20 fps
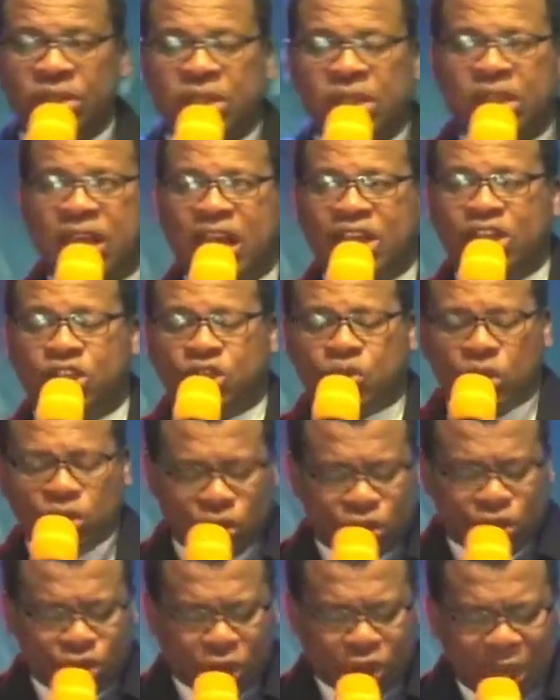I just want to
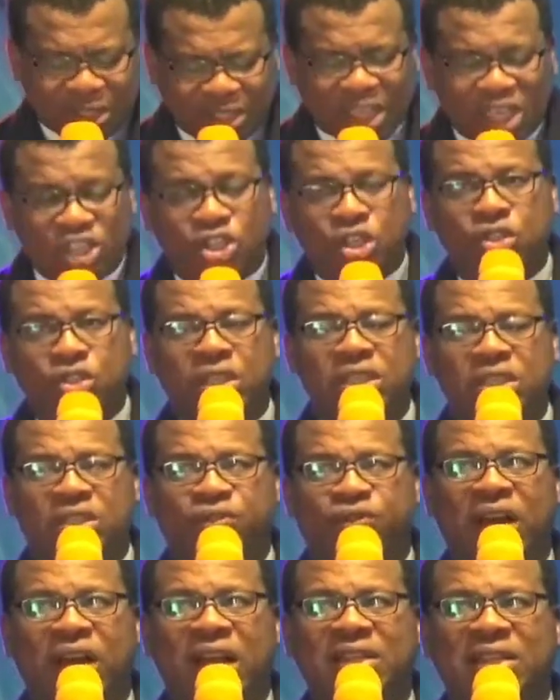draw your attention to this
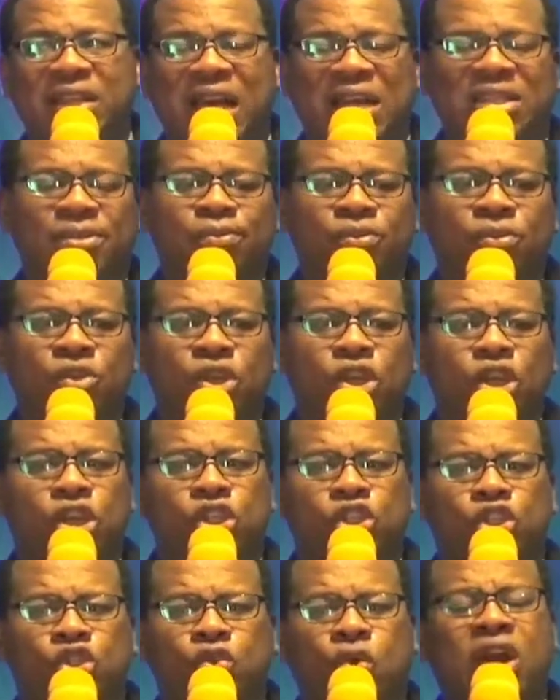fact that
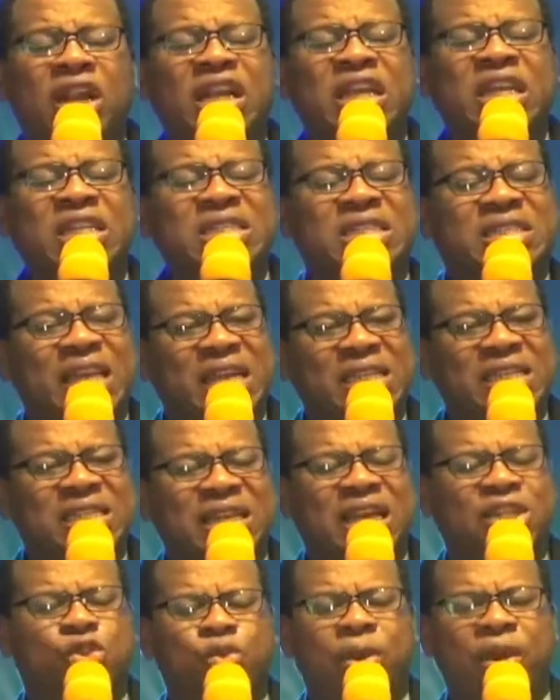to all intent and
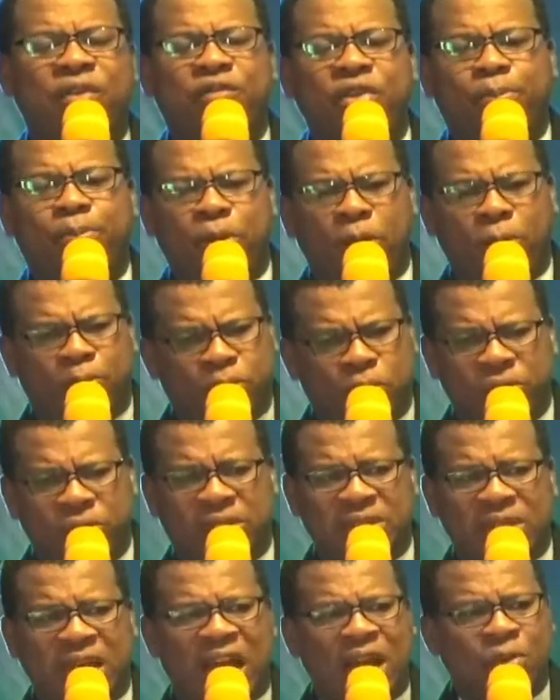to every purpose,
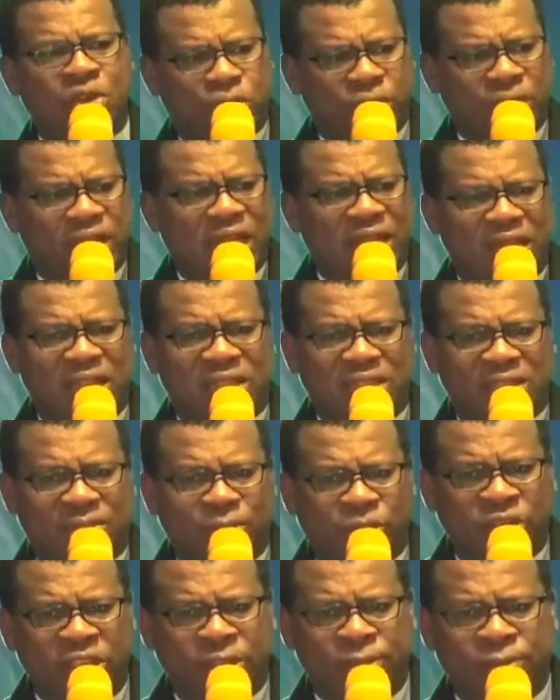are we together this
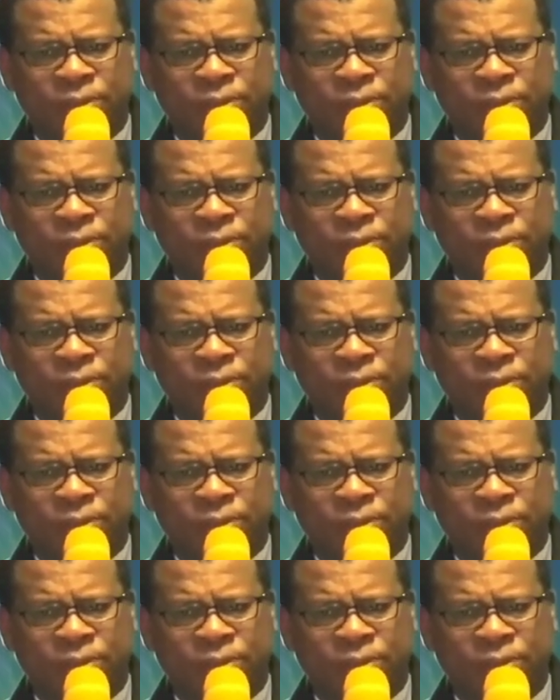morning?